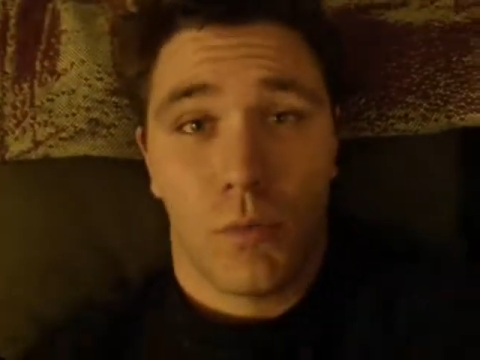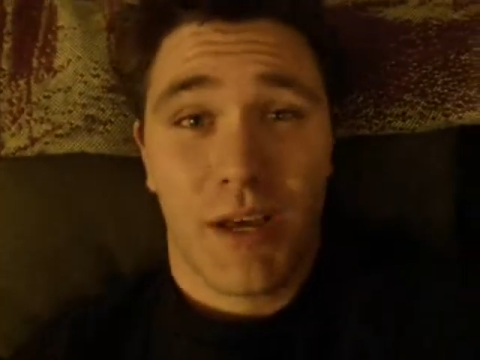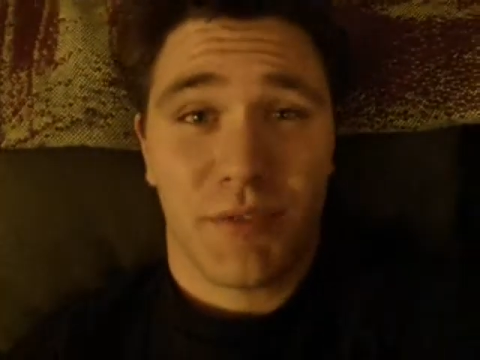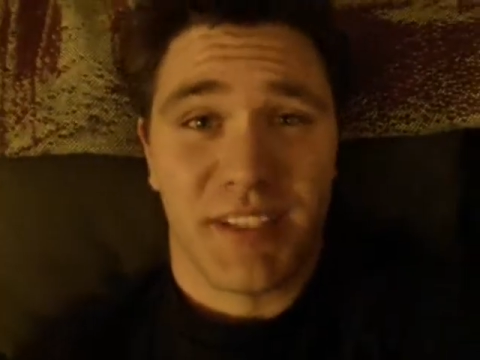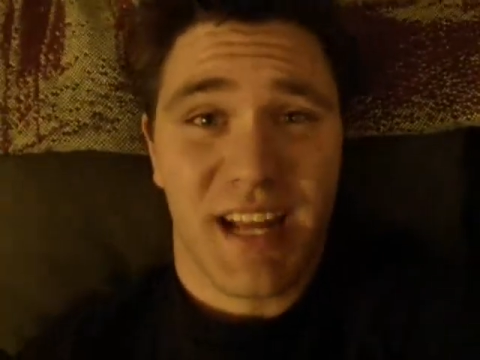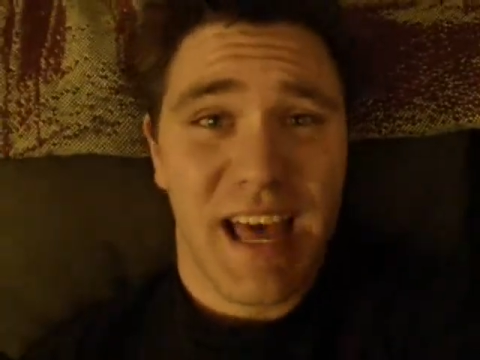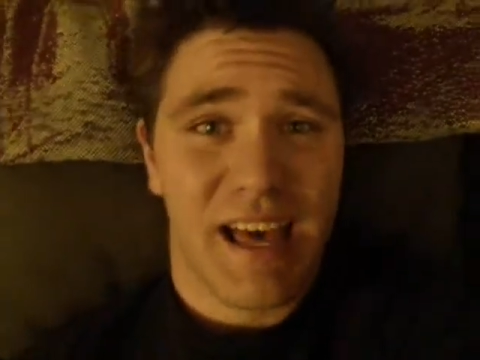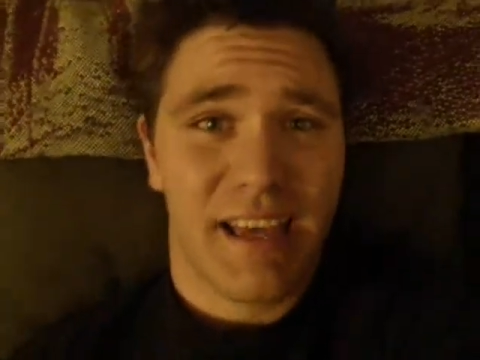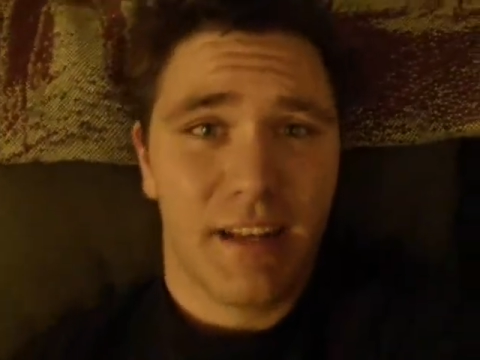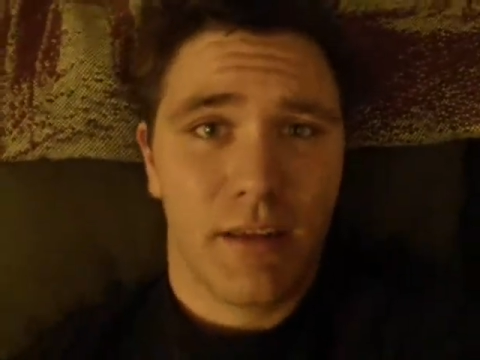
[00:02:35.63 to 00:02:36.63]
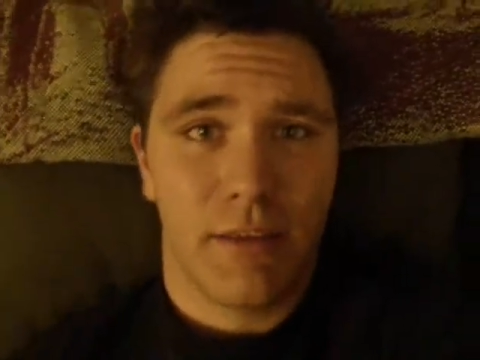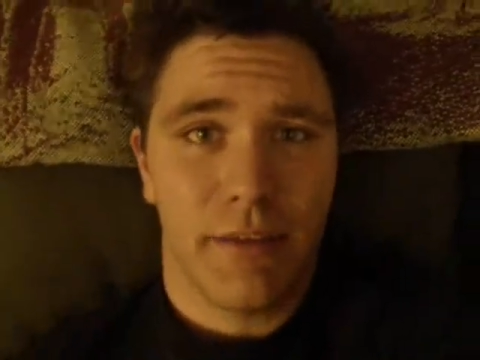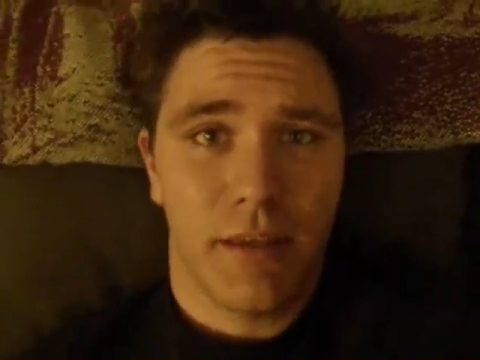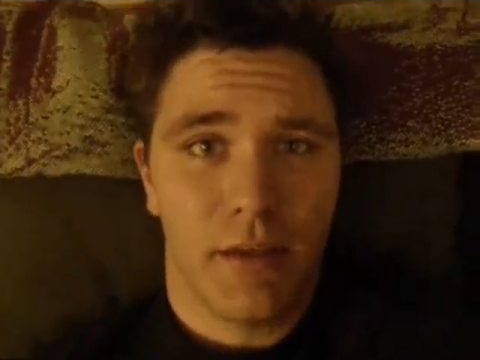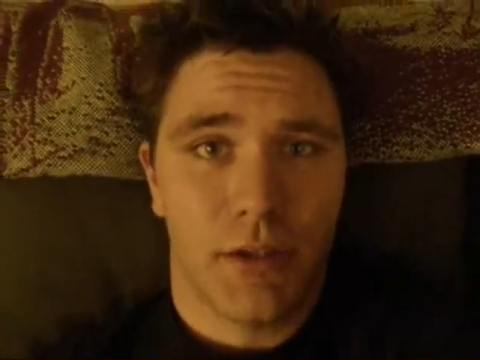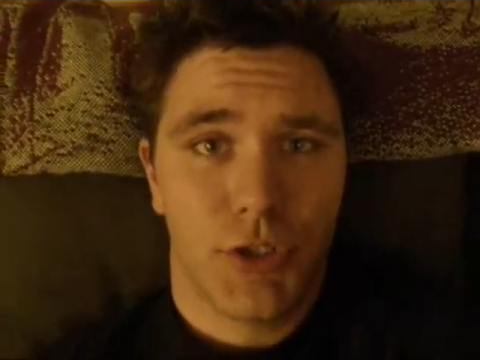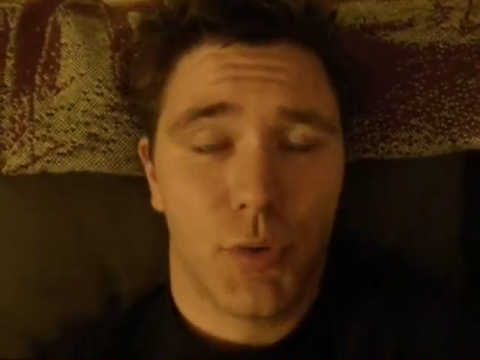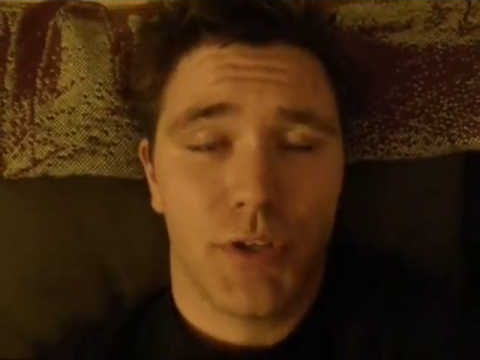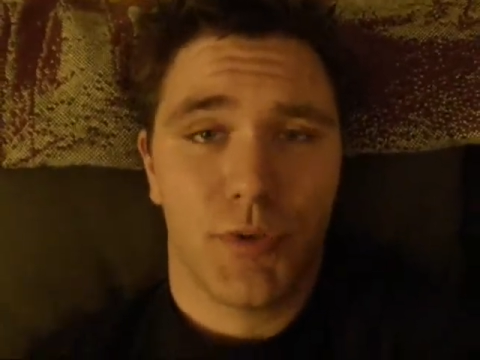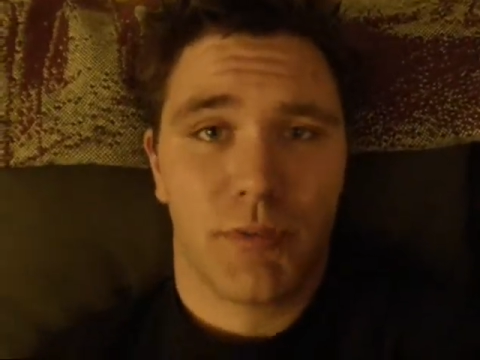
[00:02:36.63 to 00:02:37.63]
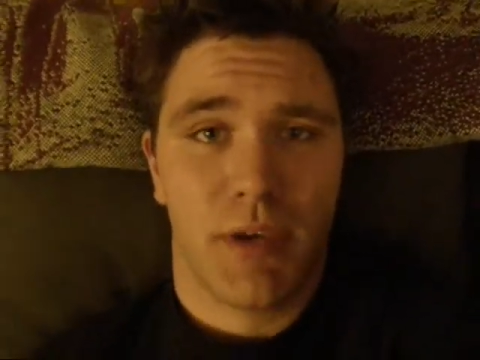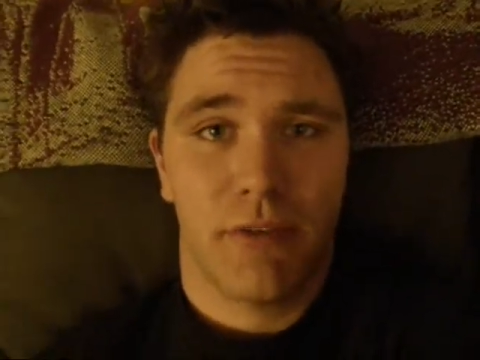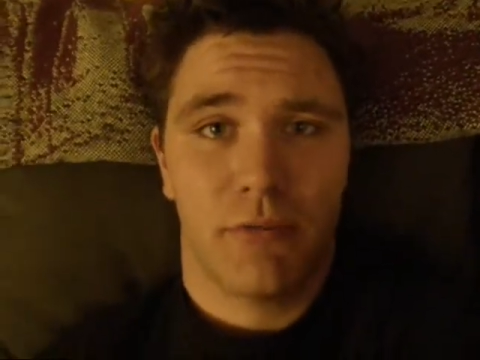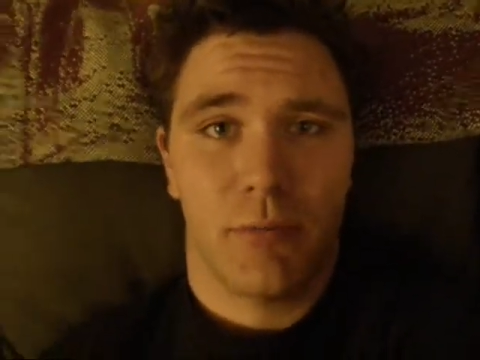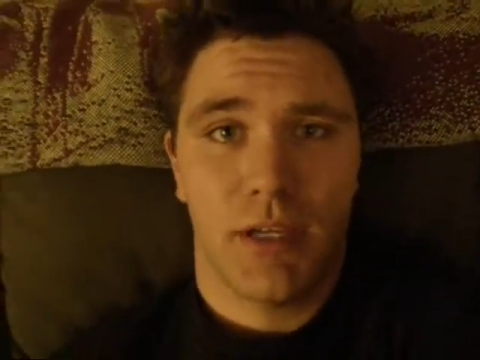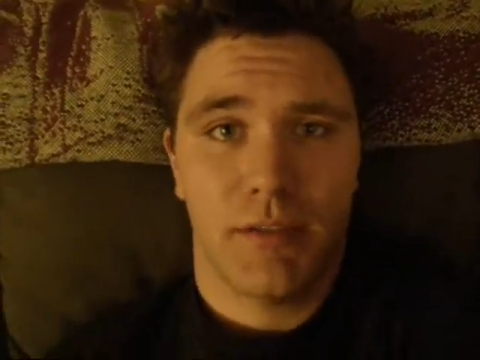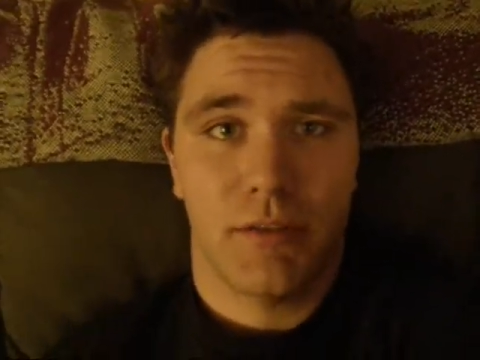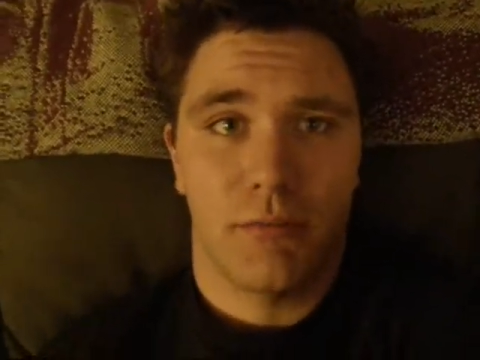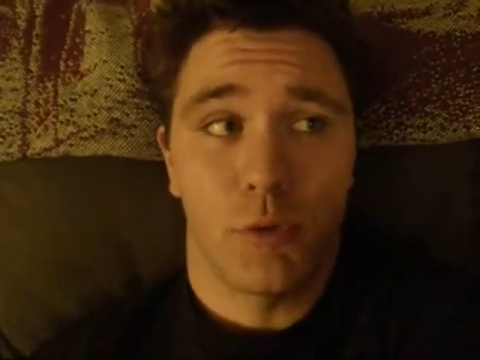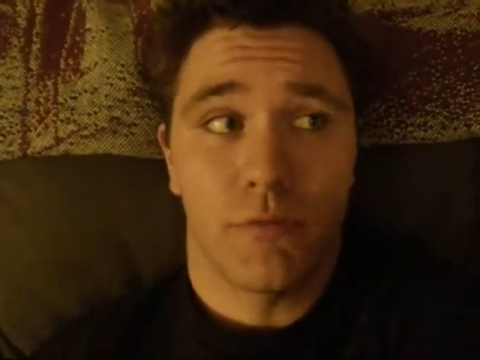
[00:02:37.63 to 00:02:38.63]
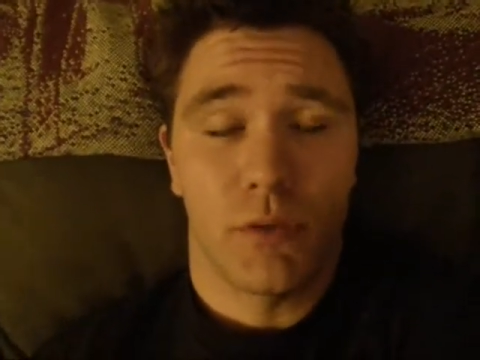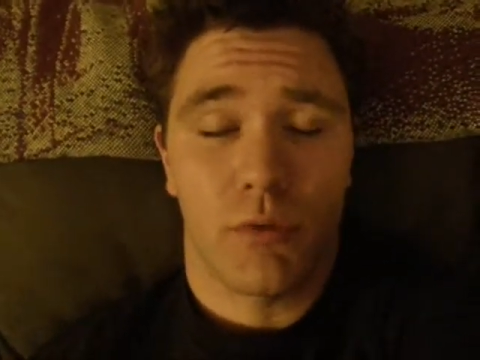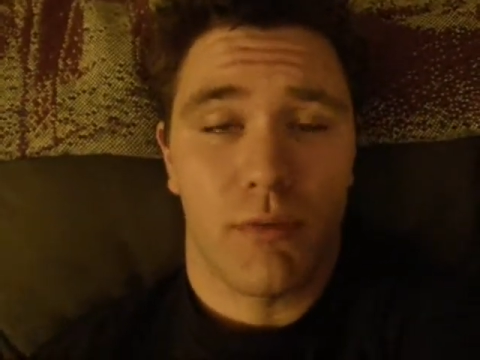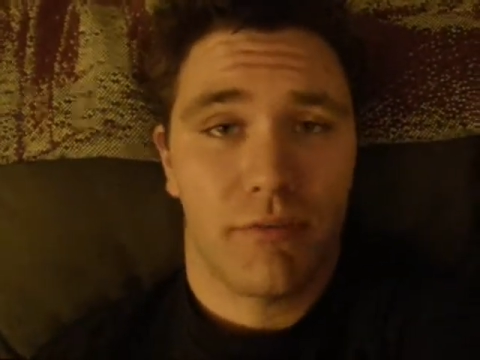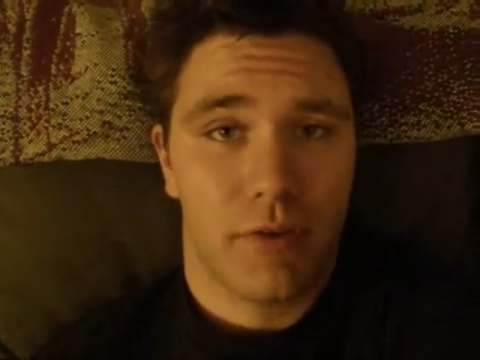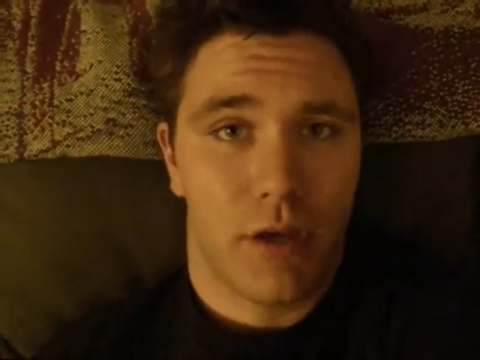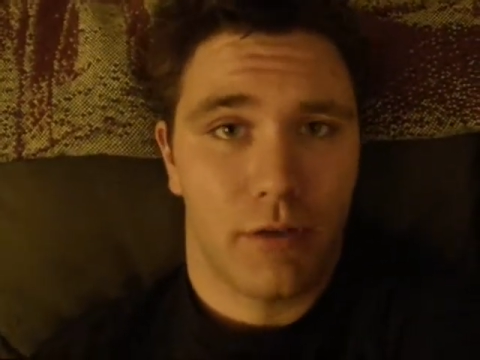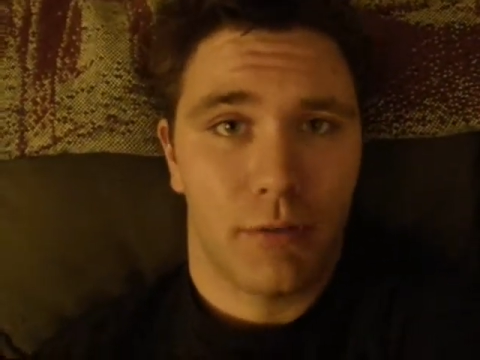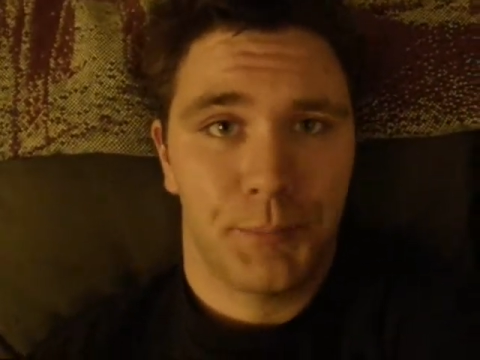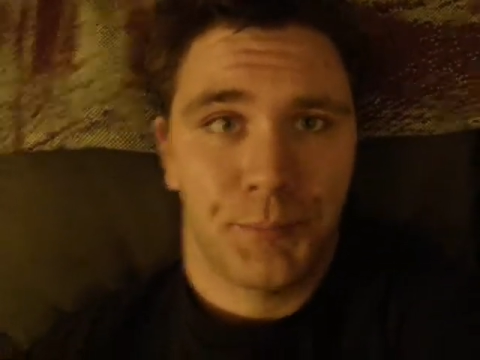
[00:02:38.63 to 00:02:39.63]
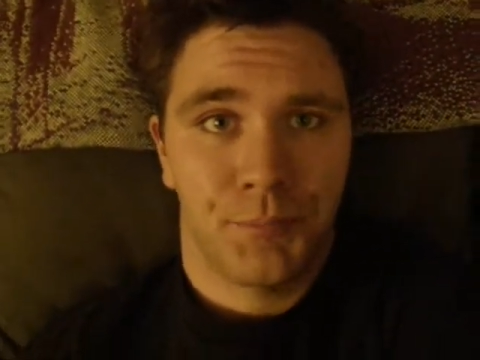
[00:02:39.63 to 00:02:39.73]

When I was 9, the choice was made for me to move in with my father.